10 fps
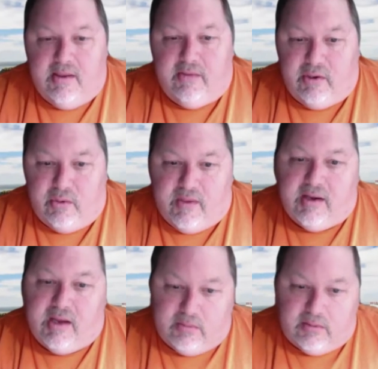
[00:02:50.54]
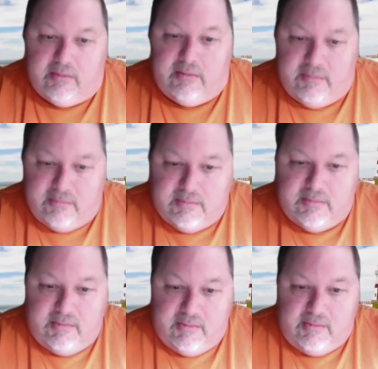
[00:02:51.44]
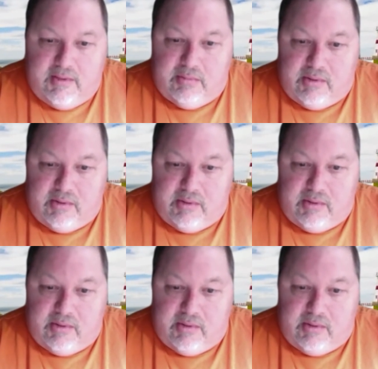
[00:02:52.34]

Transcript: They knew then they were getting